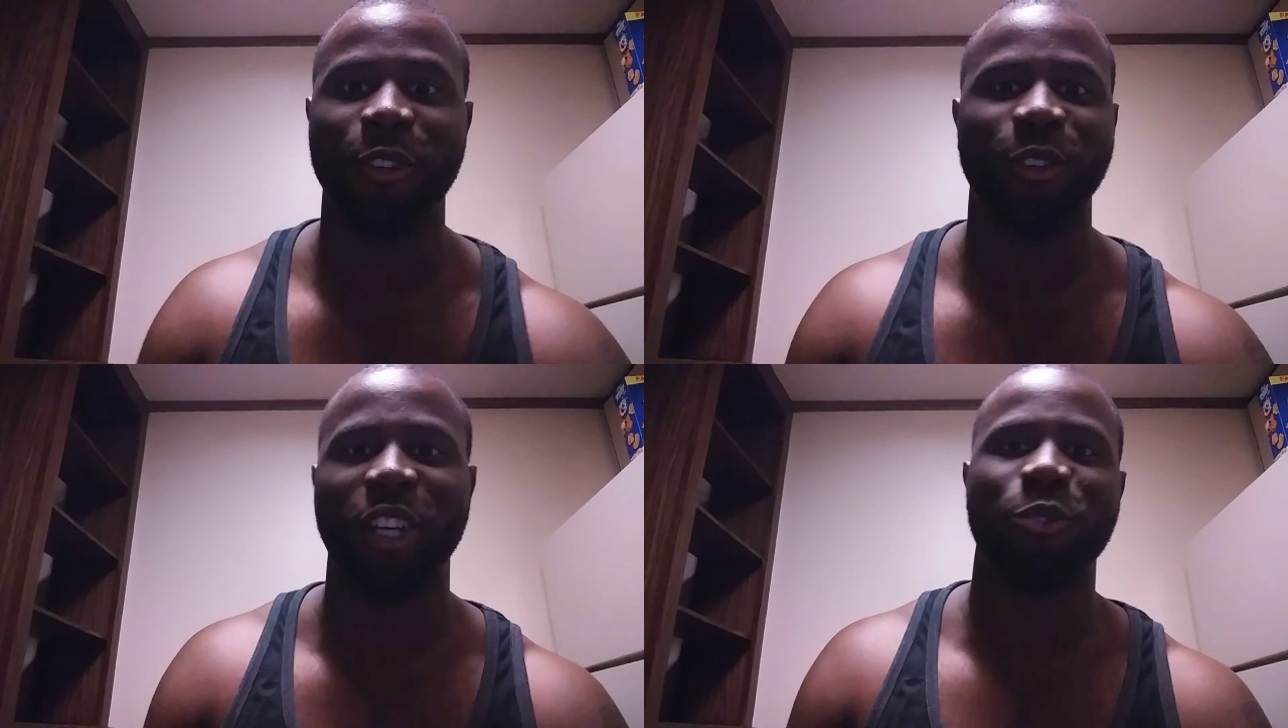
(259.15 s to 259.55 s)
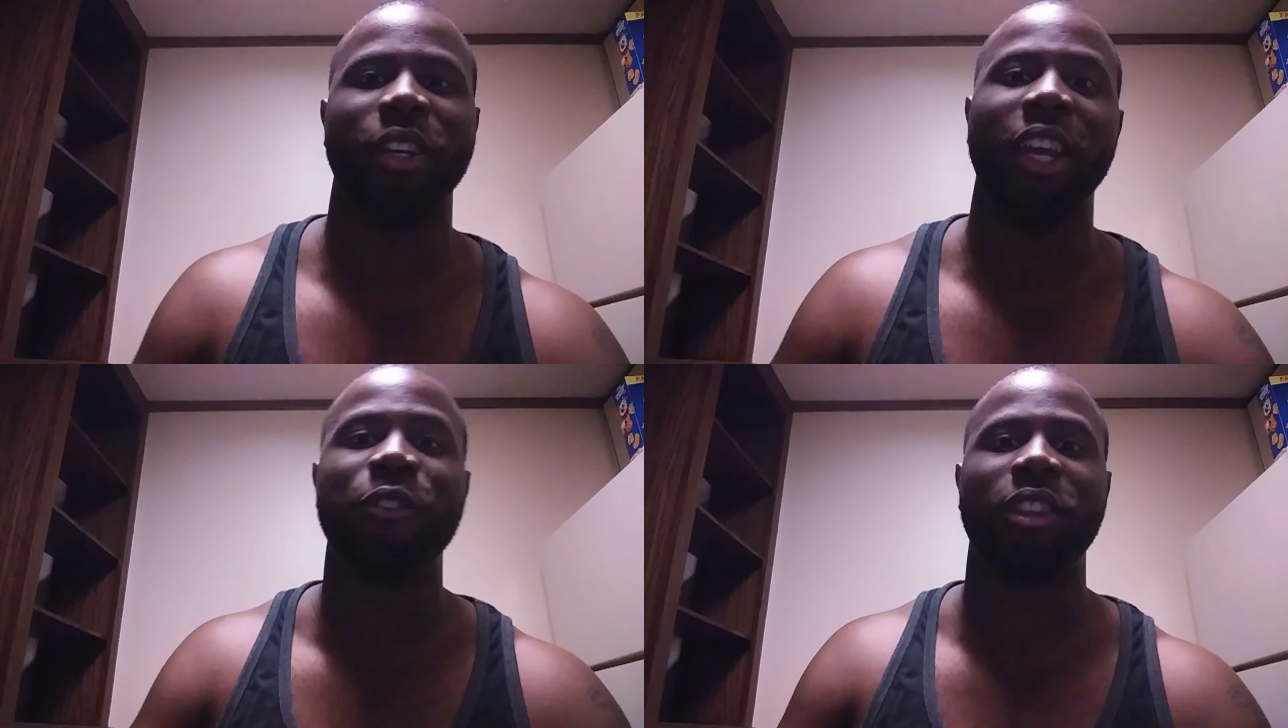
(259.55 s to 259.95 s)
that's
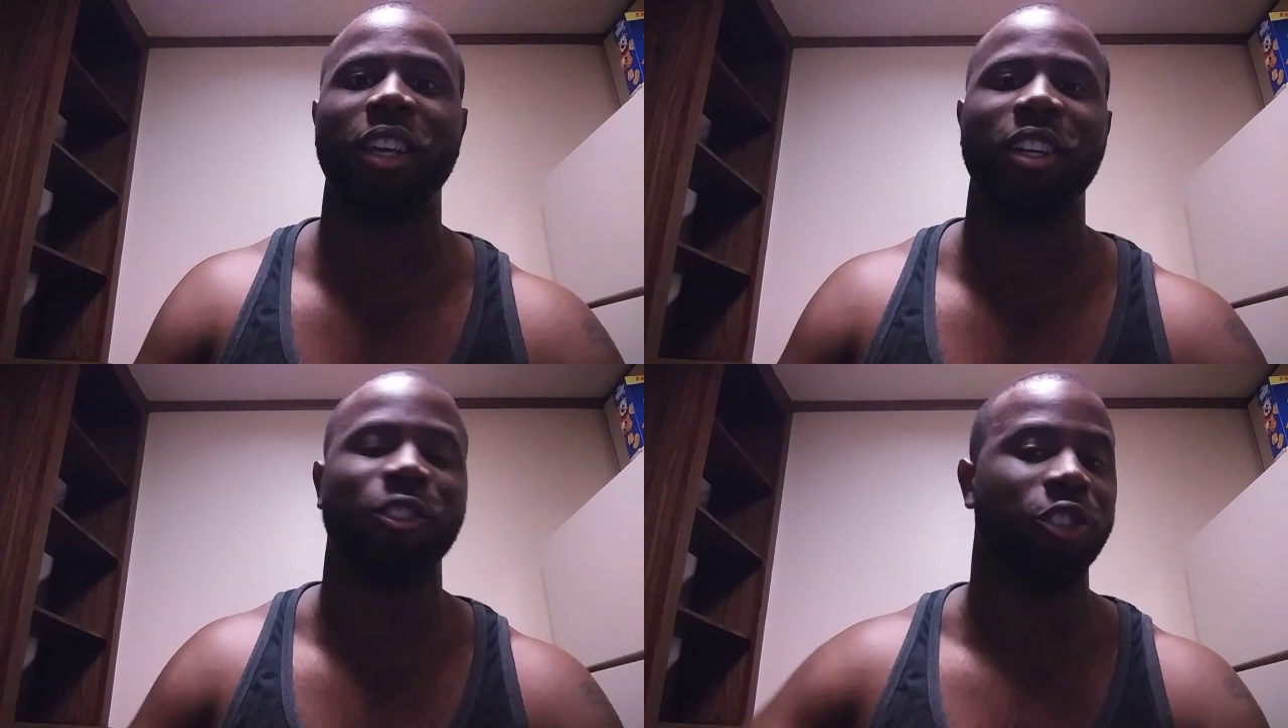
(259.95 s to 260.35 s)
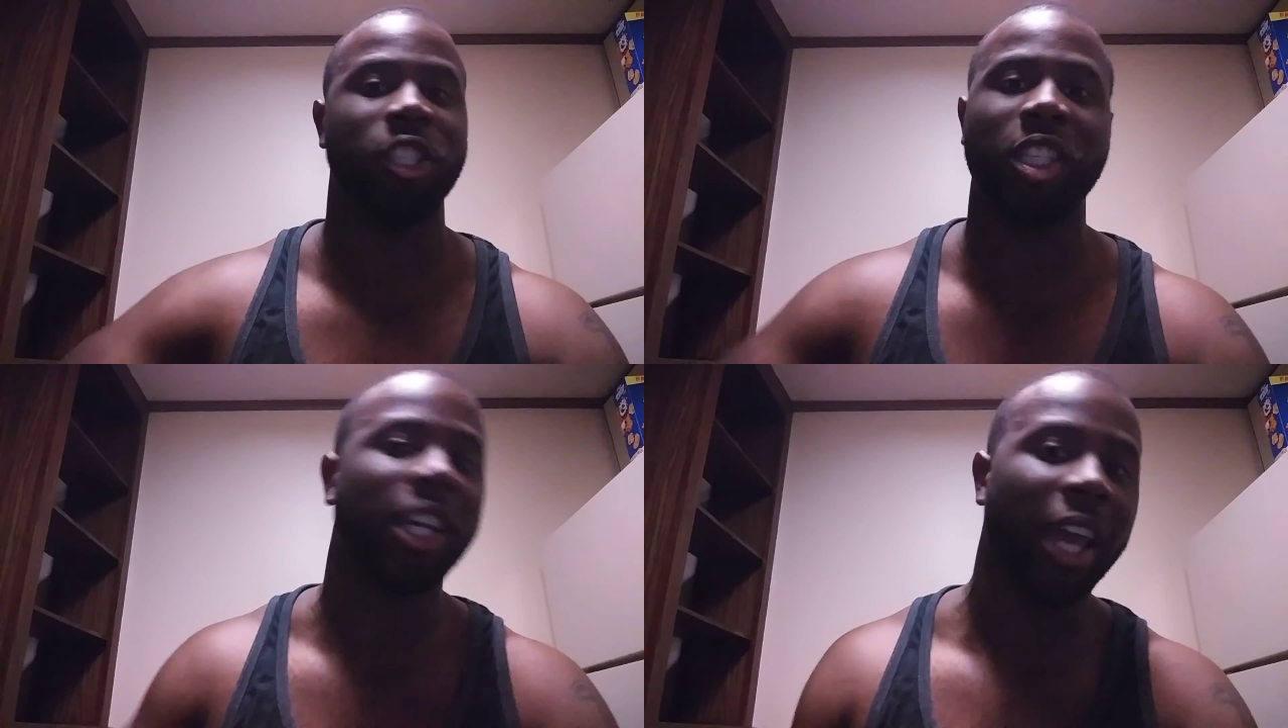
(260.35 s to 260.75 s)
when everything, the
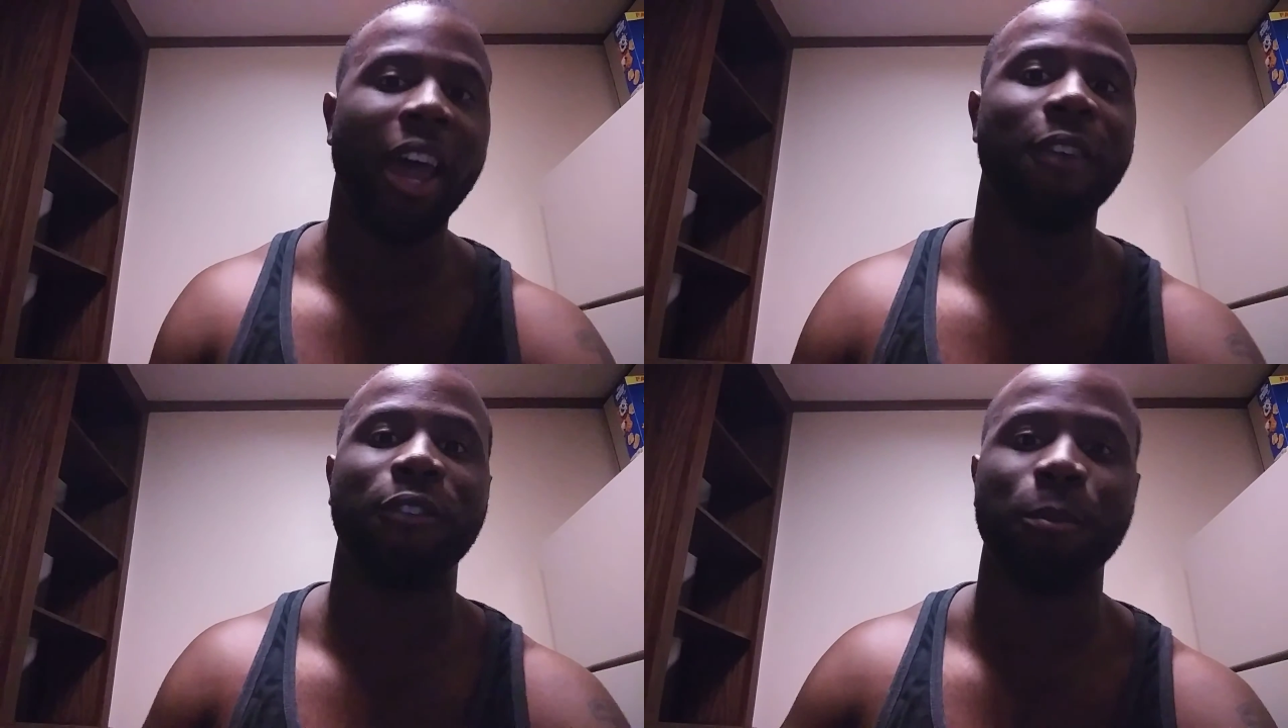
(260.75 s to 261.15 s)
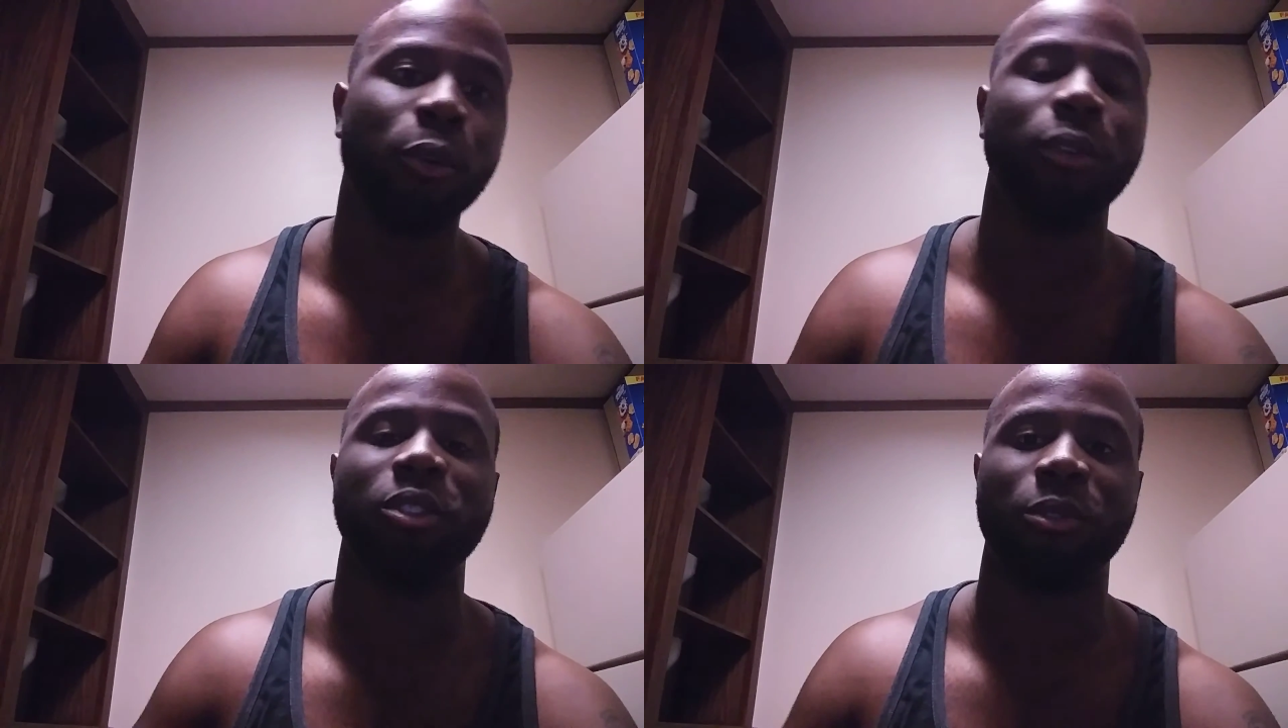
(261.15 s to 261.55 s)
second half of the
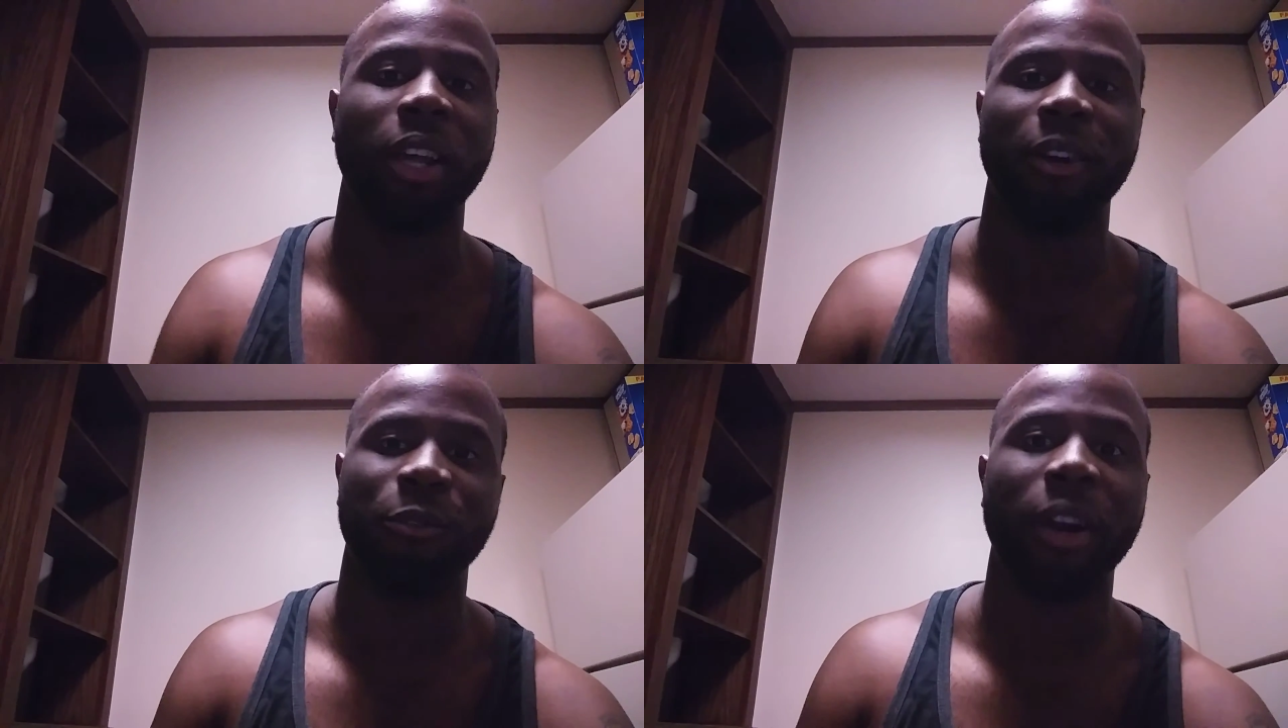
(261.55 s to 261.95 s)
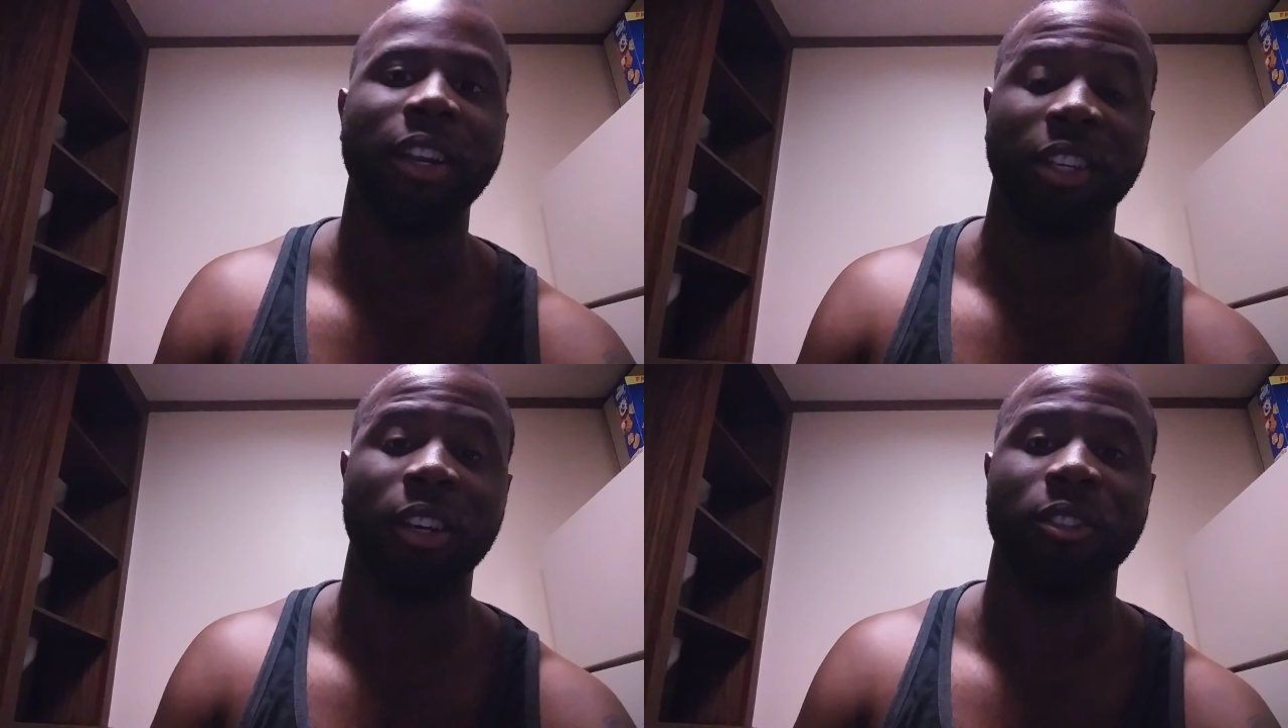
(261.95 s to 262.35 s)
movie is like
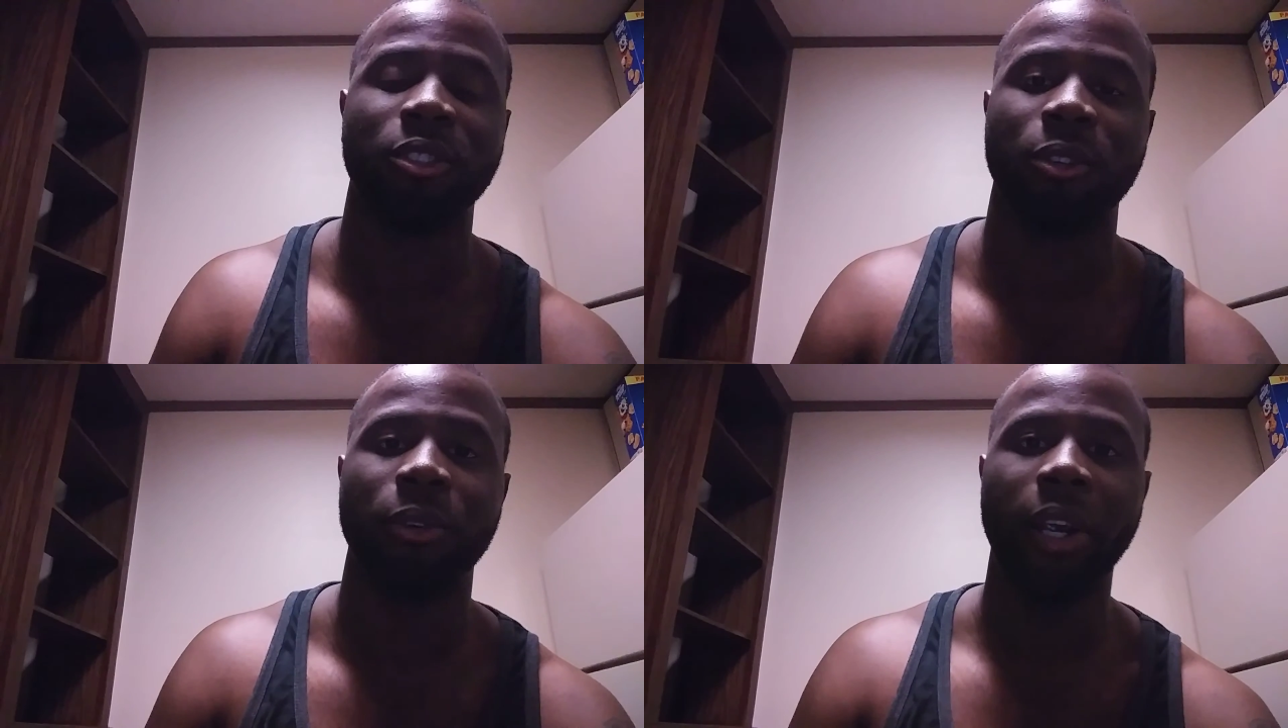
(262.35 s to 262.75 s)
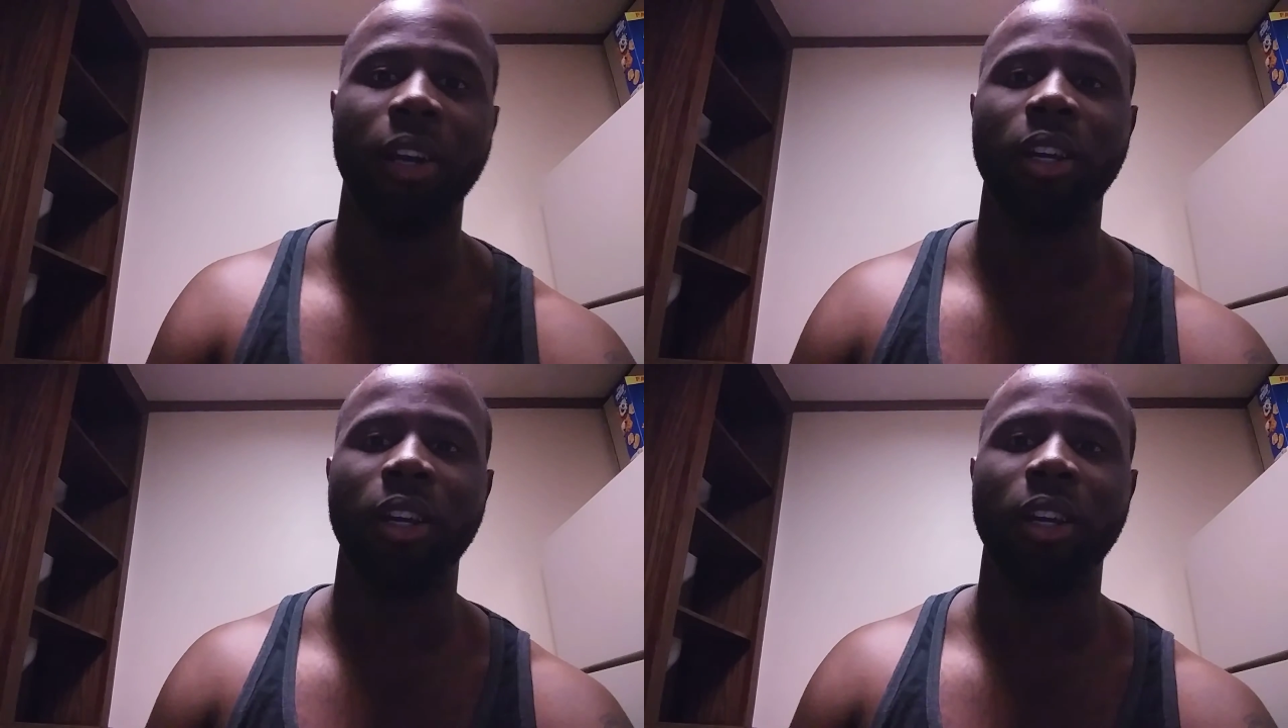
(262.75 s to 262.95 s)
right there. So